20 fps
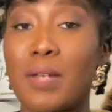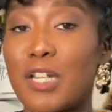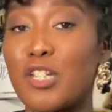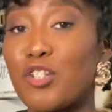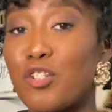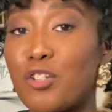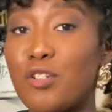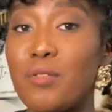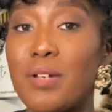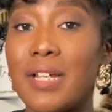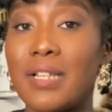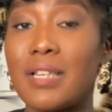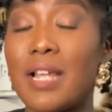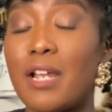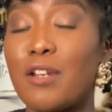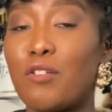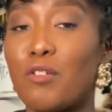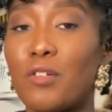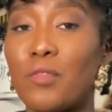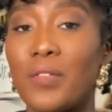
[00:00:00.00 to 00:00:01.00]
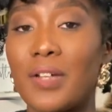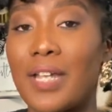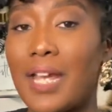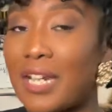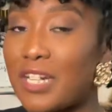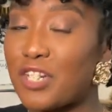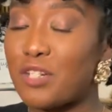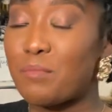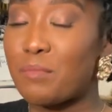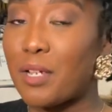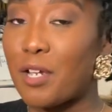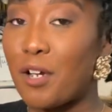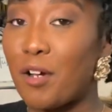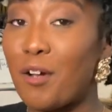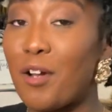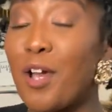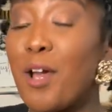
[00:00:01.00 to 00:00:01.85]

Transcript: make sure you hit that notification bell.